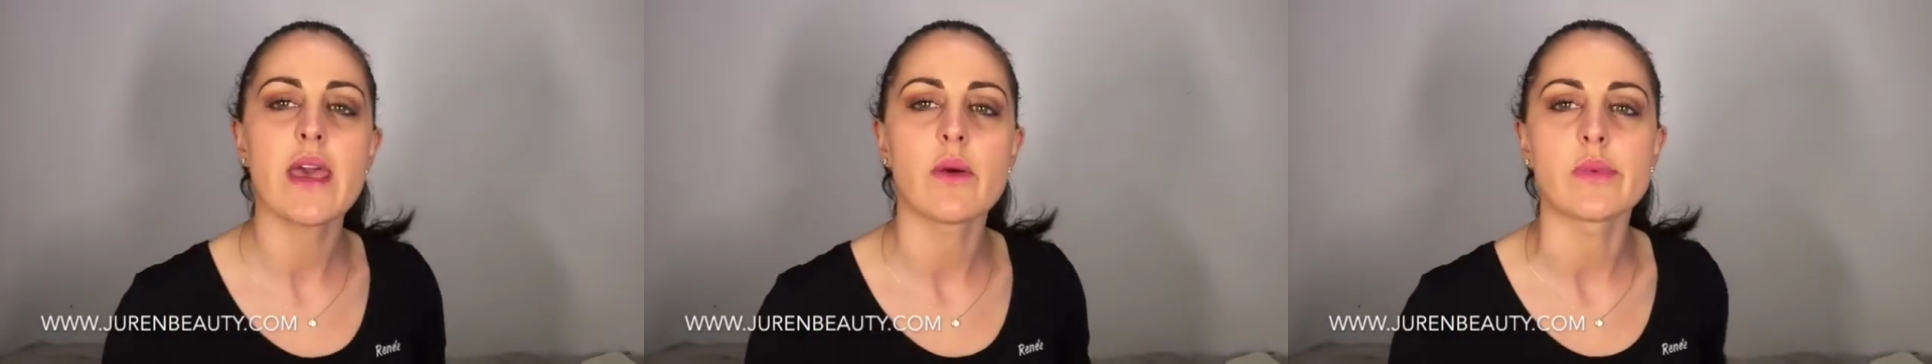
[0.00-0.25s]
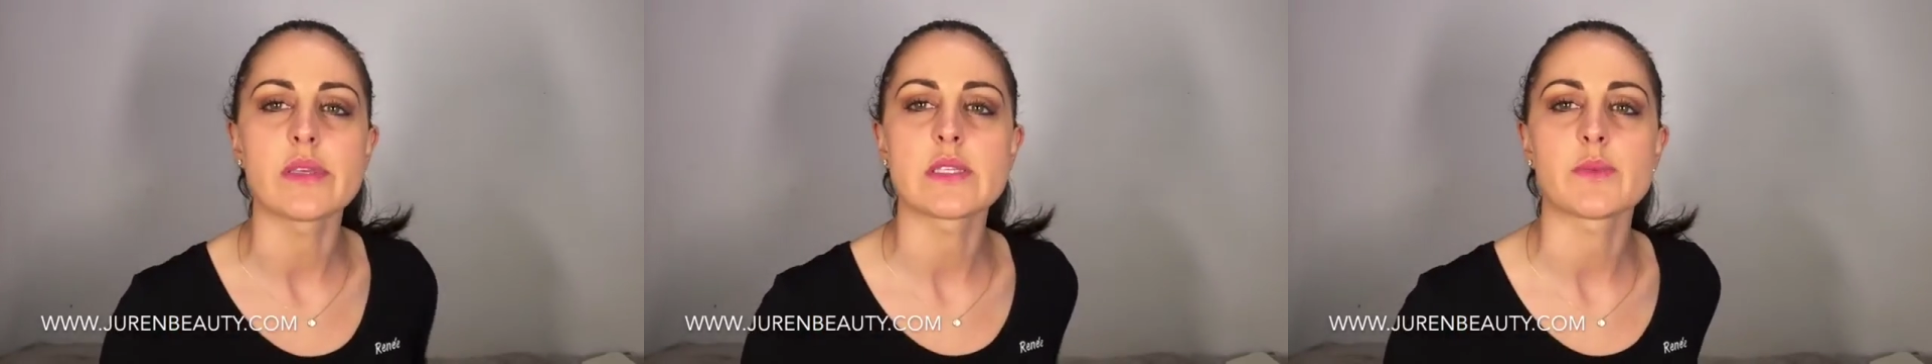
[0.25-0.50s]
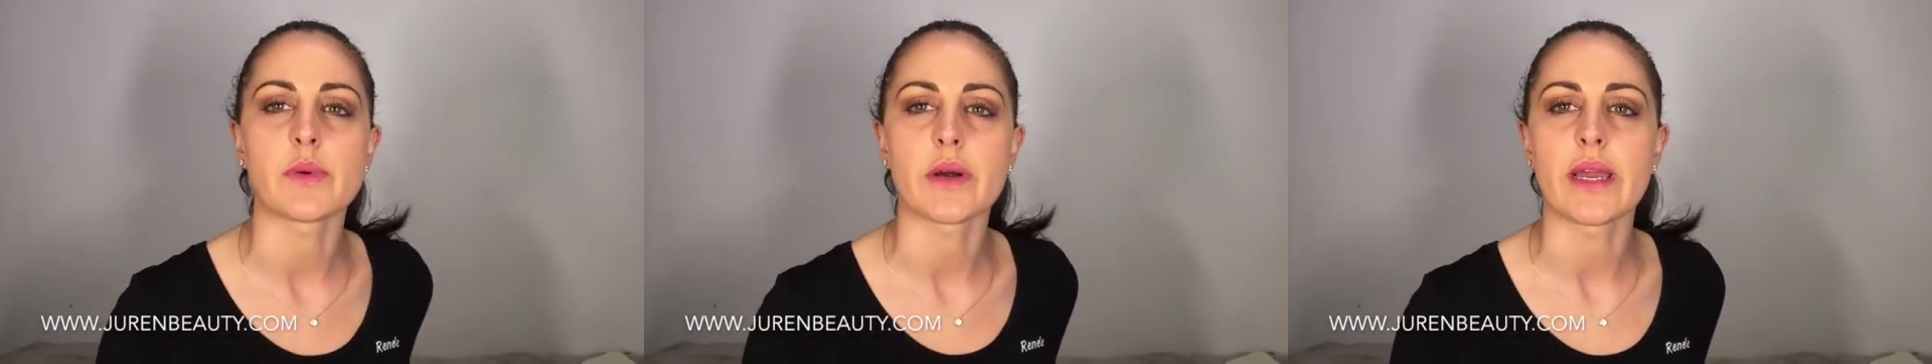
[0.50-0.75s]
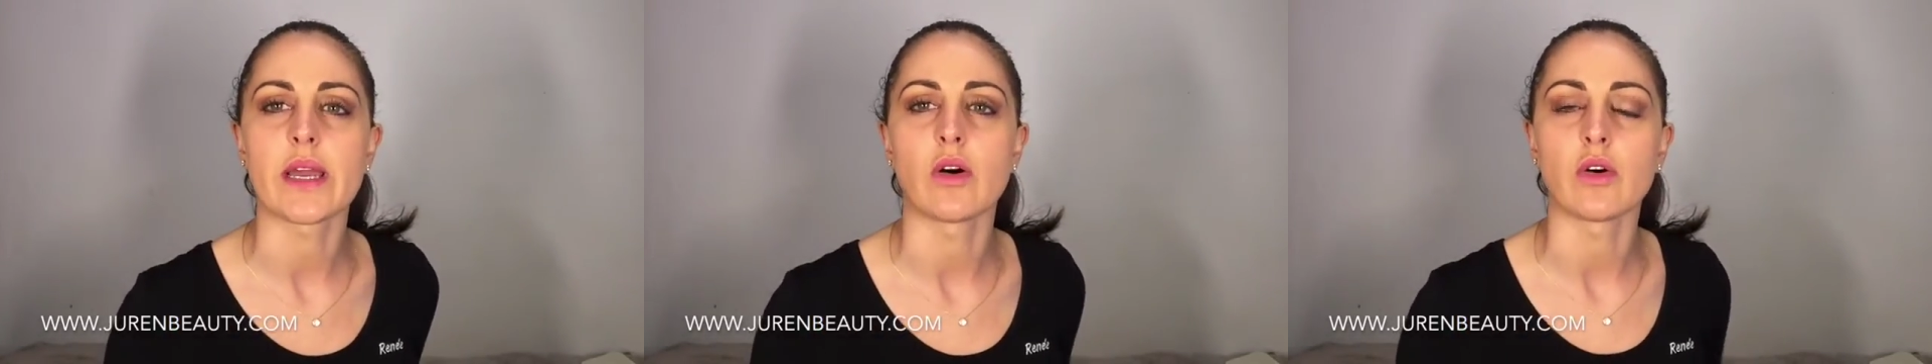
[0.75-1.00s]
and we
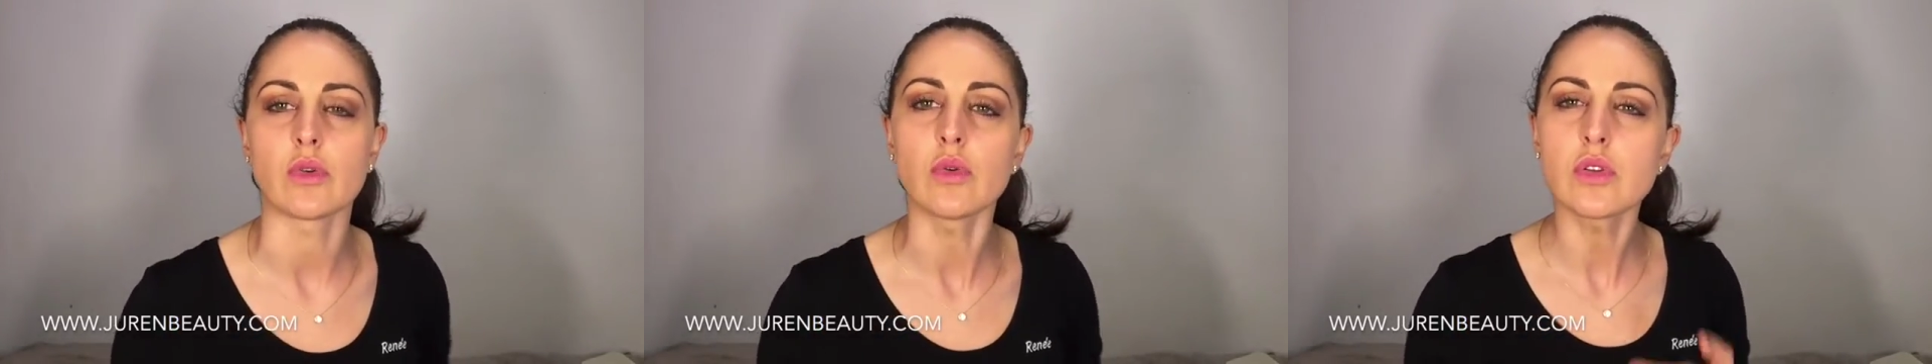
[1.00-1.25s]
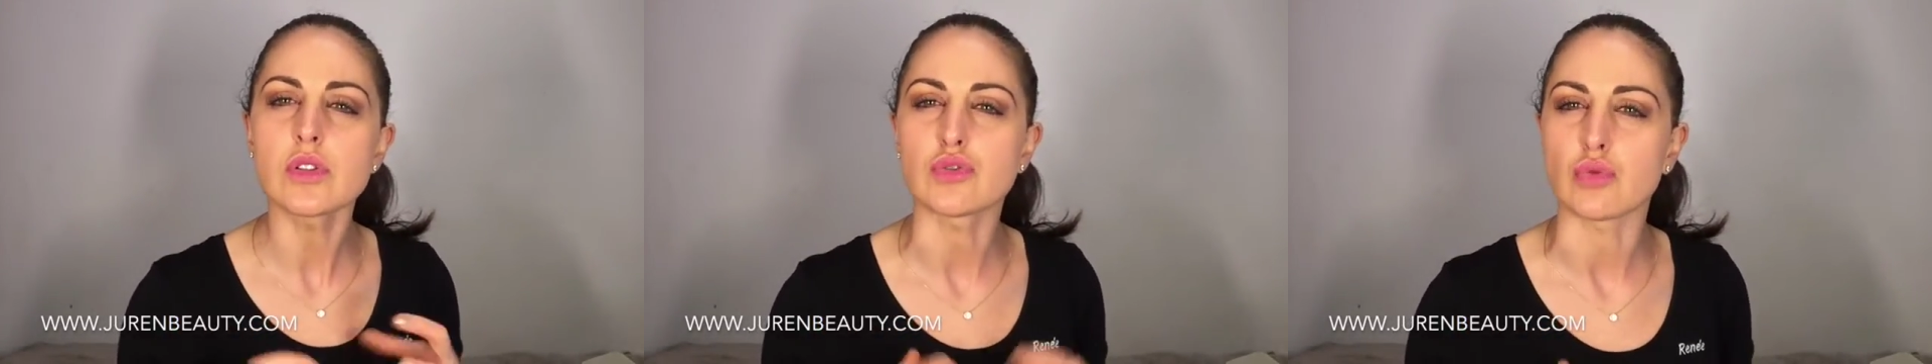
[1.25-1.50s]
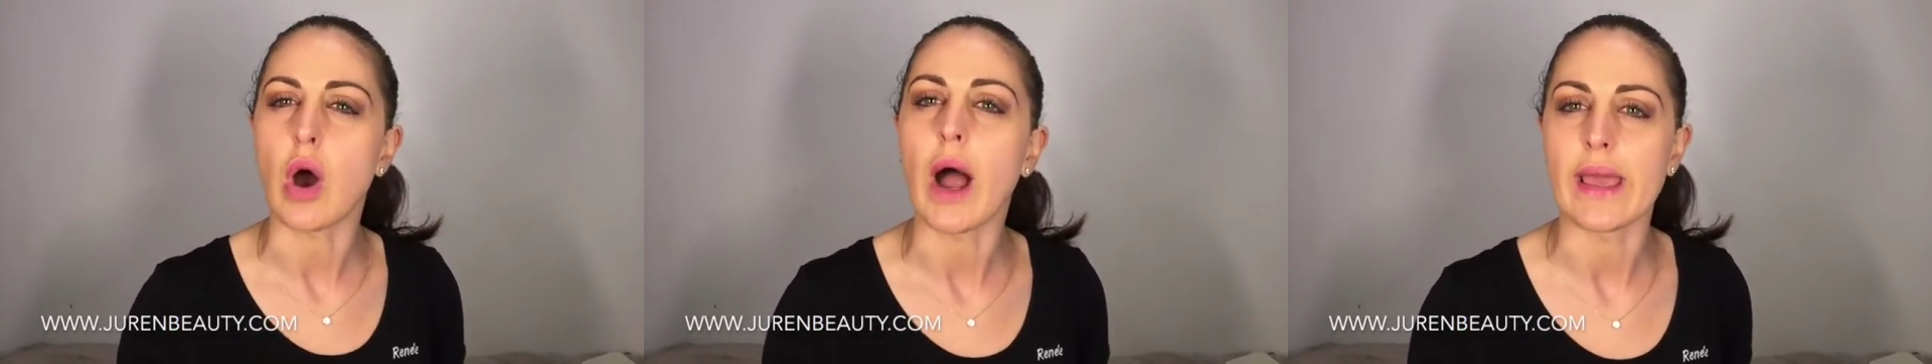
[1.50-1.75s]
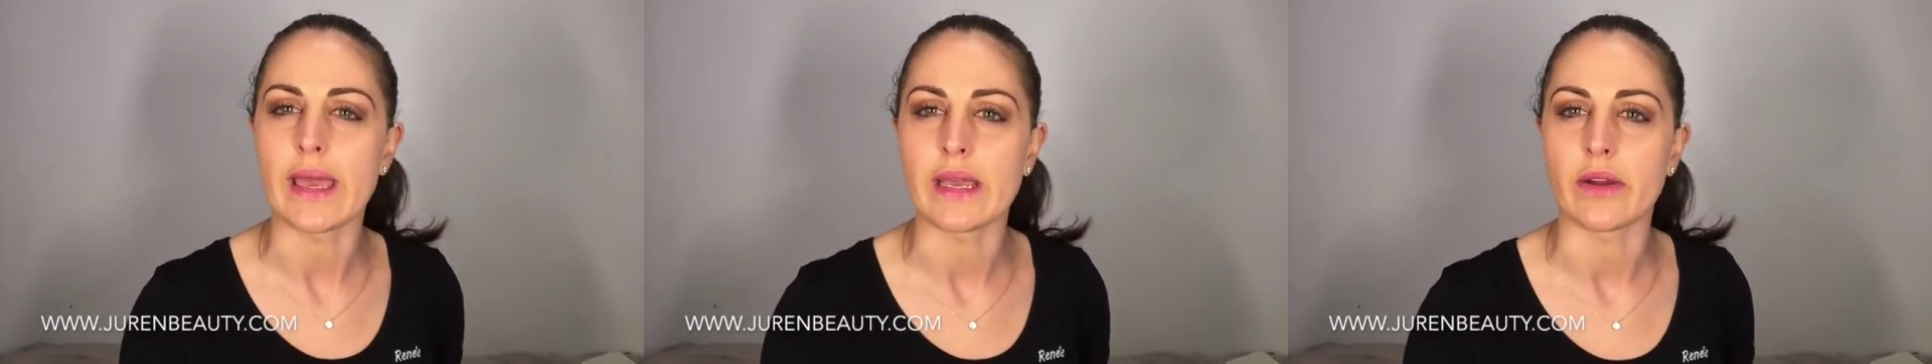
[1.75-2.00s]
spray on all the
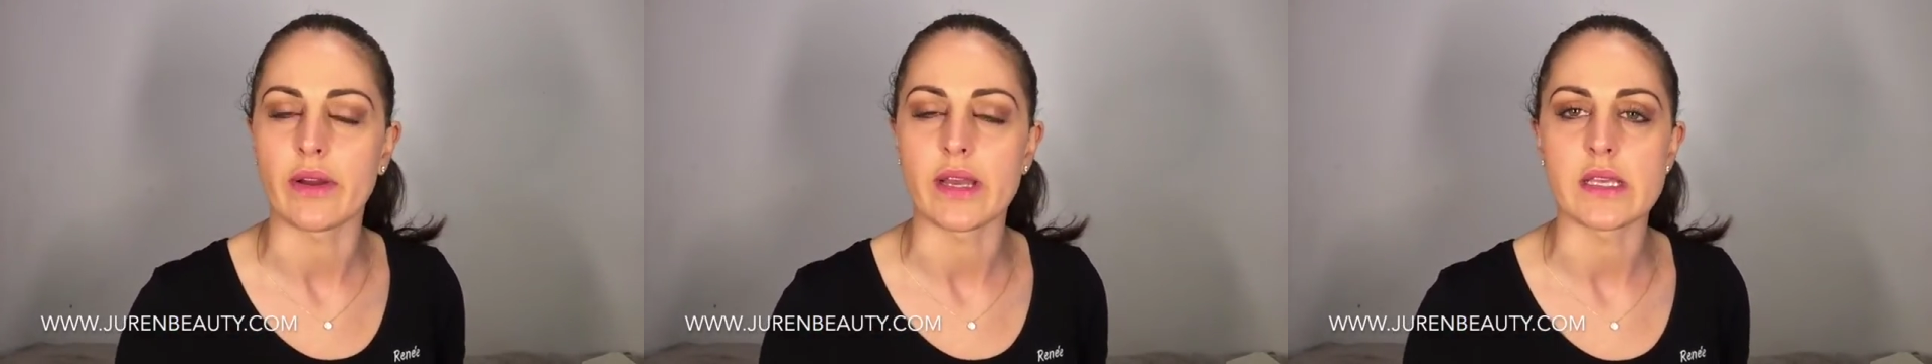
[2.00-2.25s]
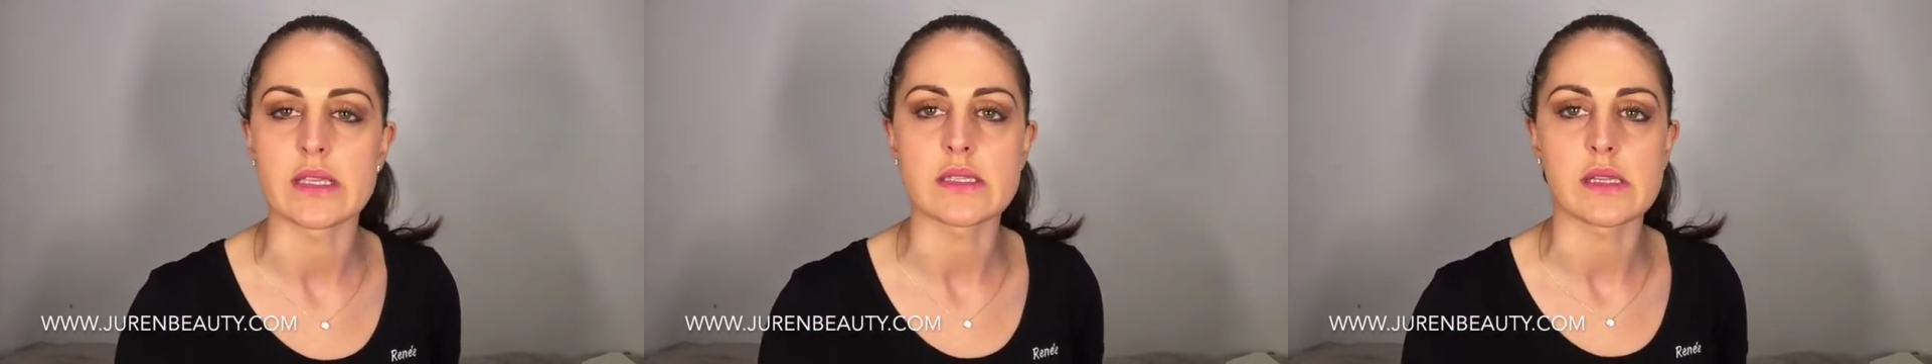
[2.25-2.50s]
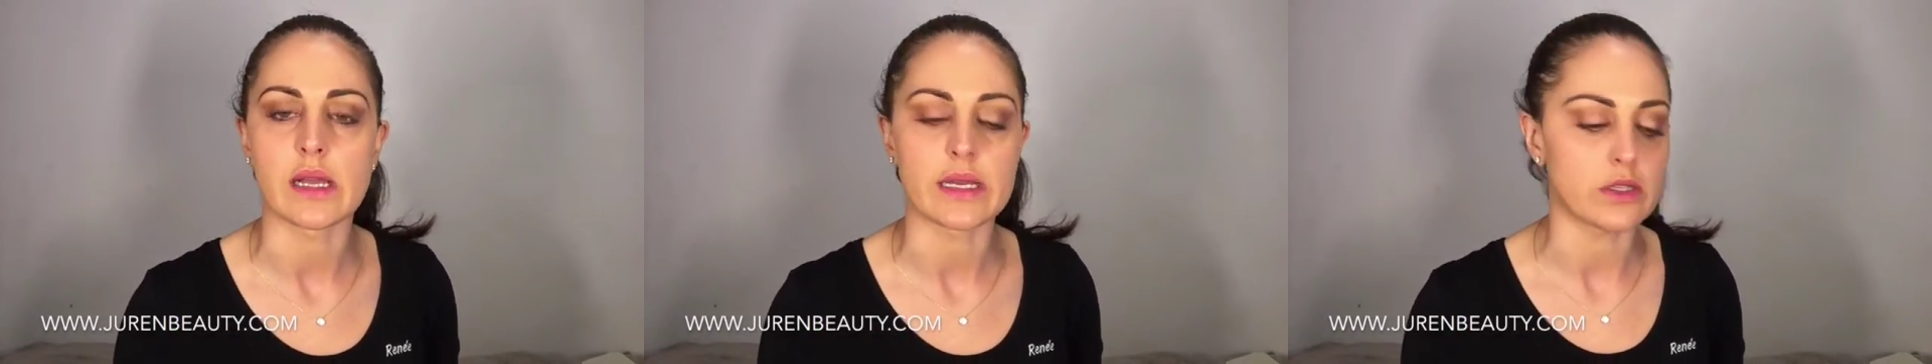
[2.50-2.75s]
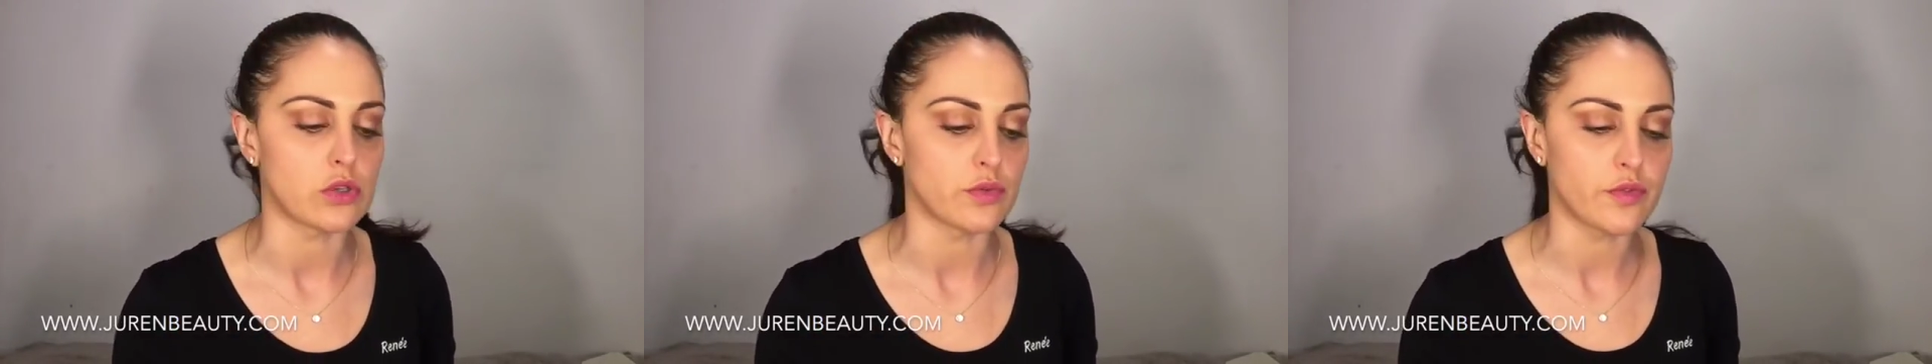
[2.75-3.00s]
dry areas like
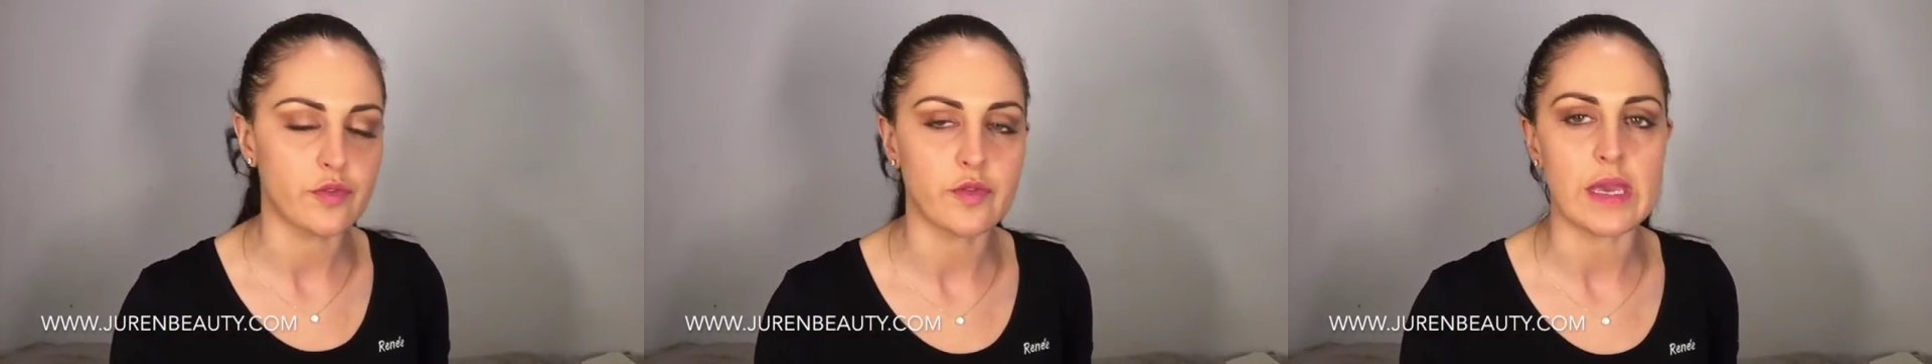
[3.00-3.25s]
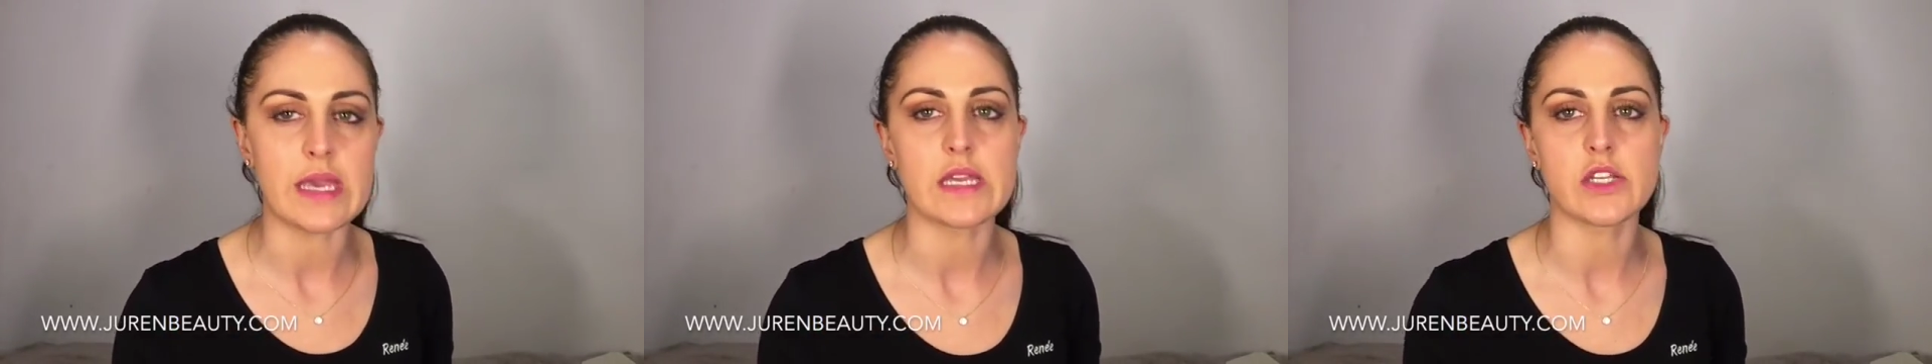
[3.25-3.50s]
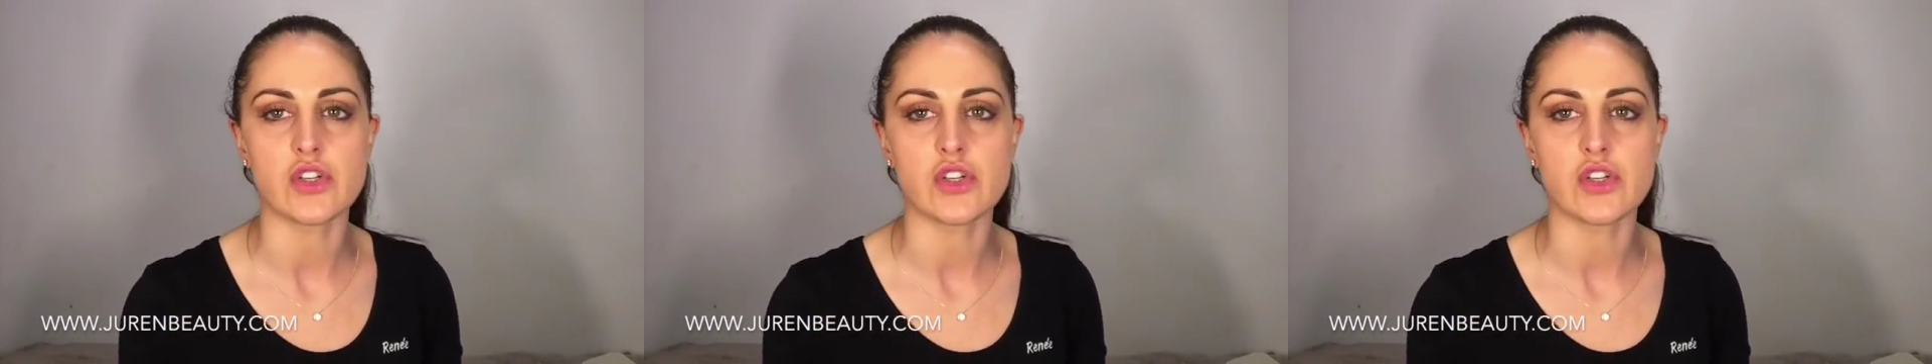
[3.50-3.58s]
your feet,